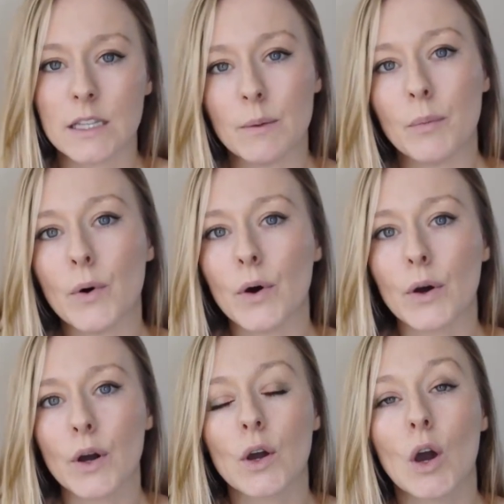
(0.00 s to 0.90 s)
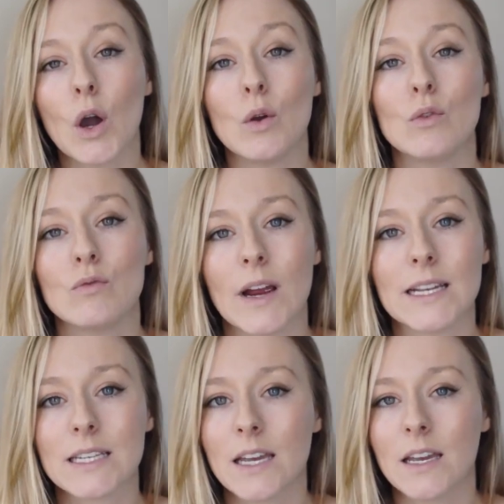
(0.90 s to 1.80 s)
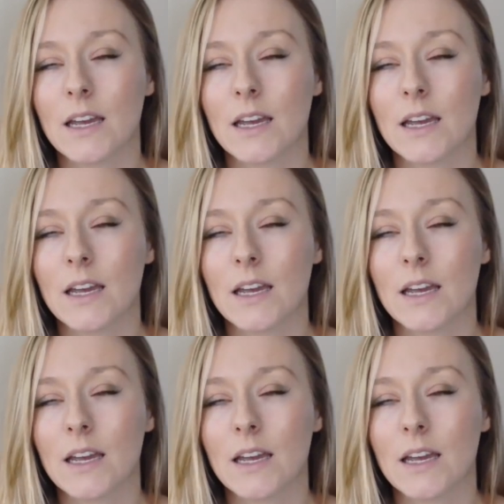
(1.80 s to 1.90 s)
the book Code Red